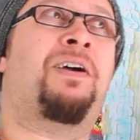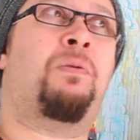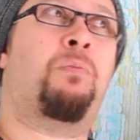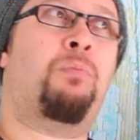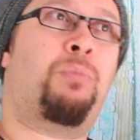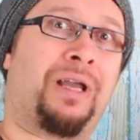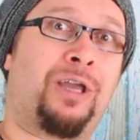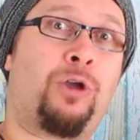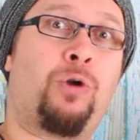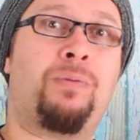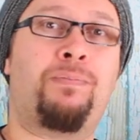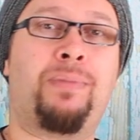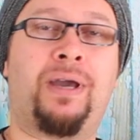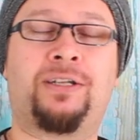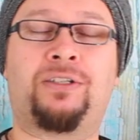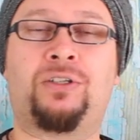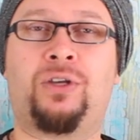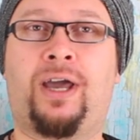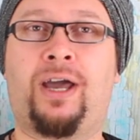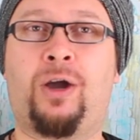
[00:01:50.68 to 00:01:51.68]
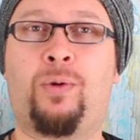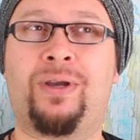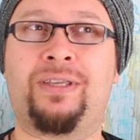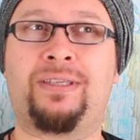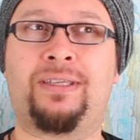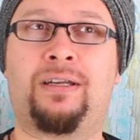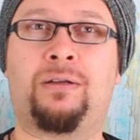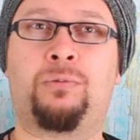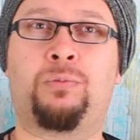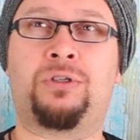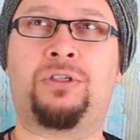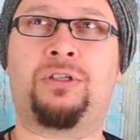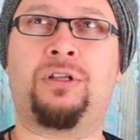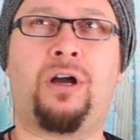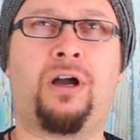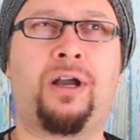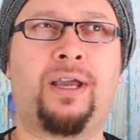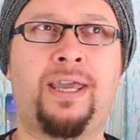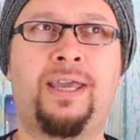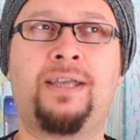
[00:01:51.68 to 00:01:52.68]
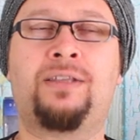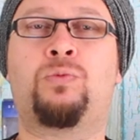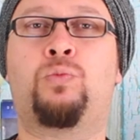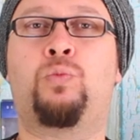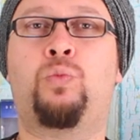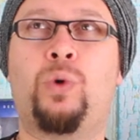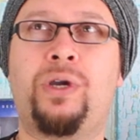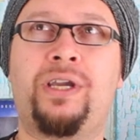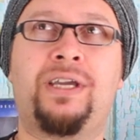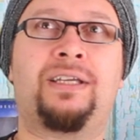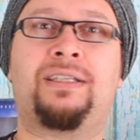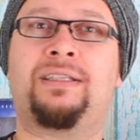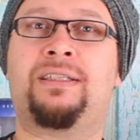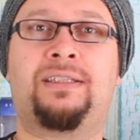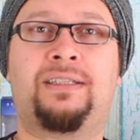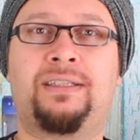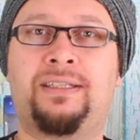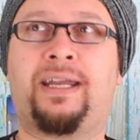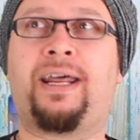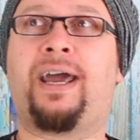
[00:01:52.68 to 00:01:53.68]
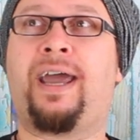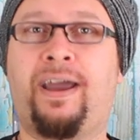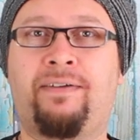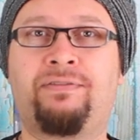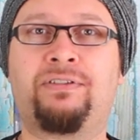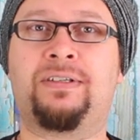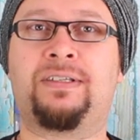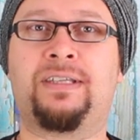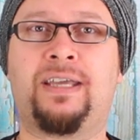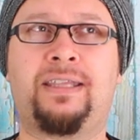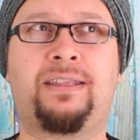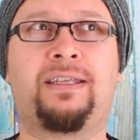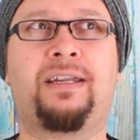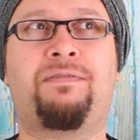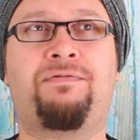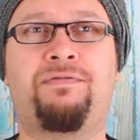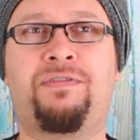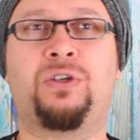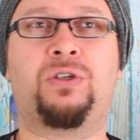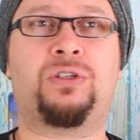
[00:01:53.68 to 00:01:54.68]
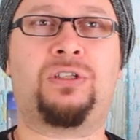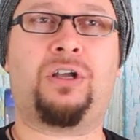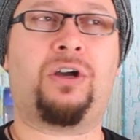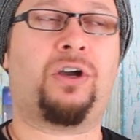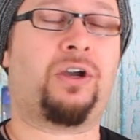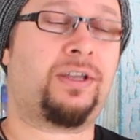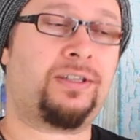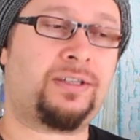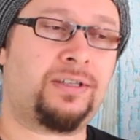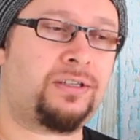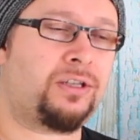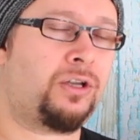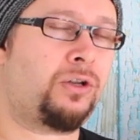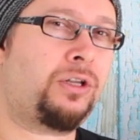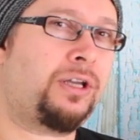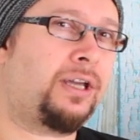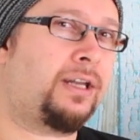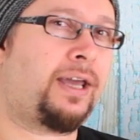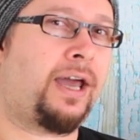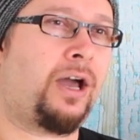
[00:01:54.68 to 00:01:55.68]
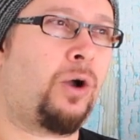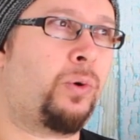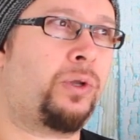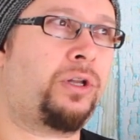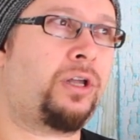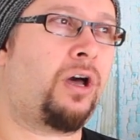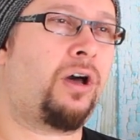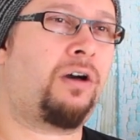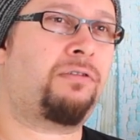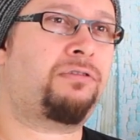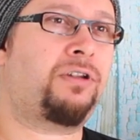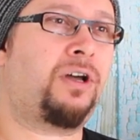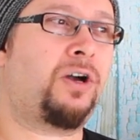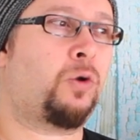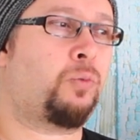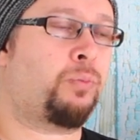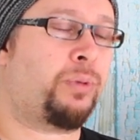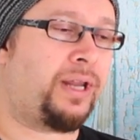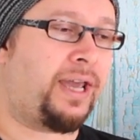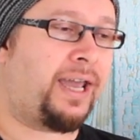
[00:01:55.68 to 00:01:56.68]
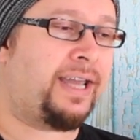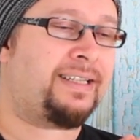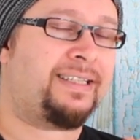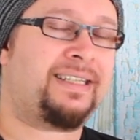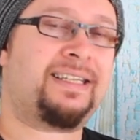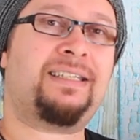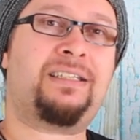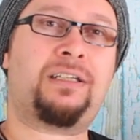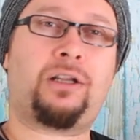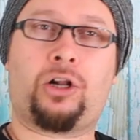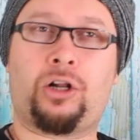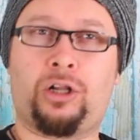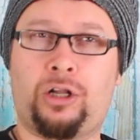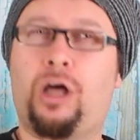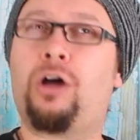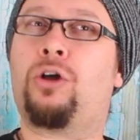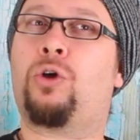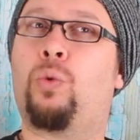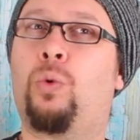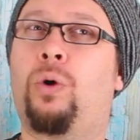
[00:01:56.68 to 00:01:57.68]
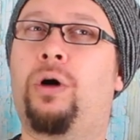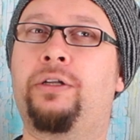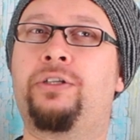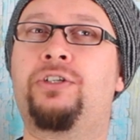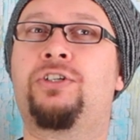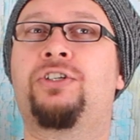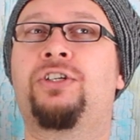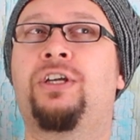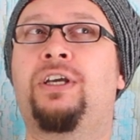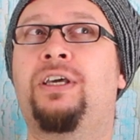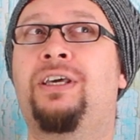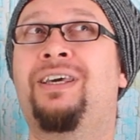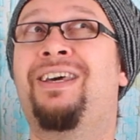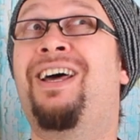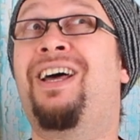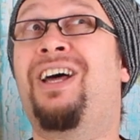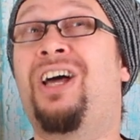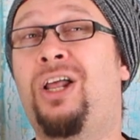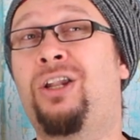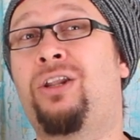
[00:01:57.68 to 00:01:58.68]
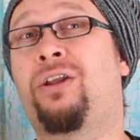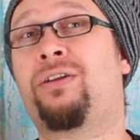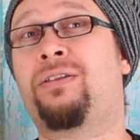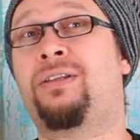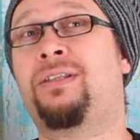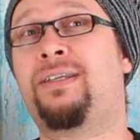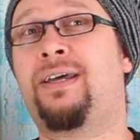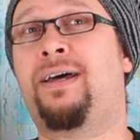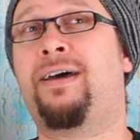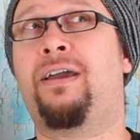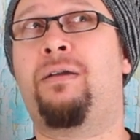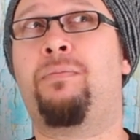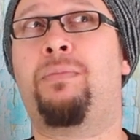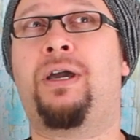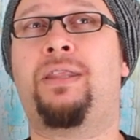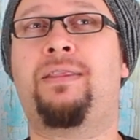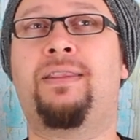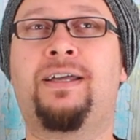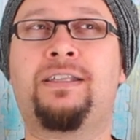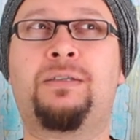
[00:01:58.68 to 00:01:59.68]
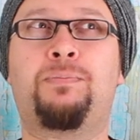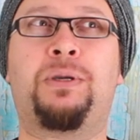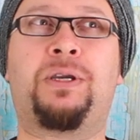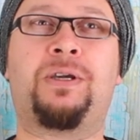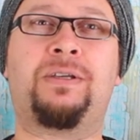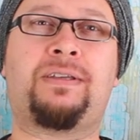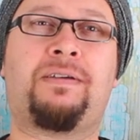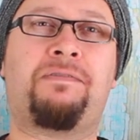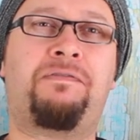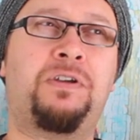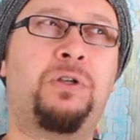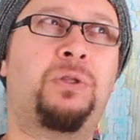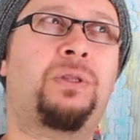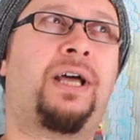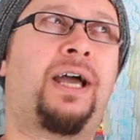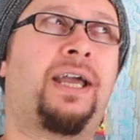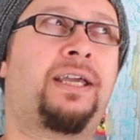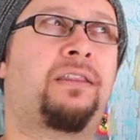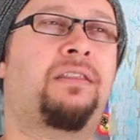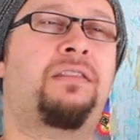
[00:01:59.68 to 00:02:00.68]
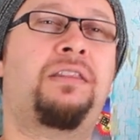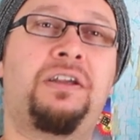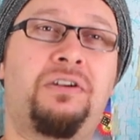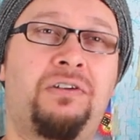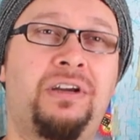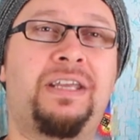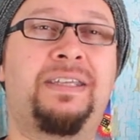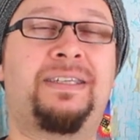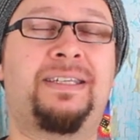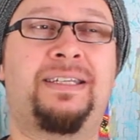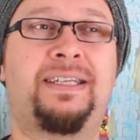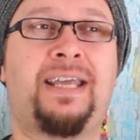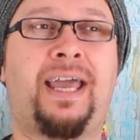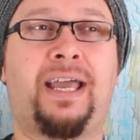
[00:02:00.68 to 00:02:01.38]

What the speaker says: But going back to how I said it was long, it's weird that I have to say that it feels long, because it's only an hour and a half long, but I did clock watch a lot of the time, and that's because I feel like there isn't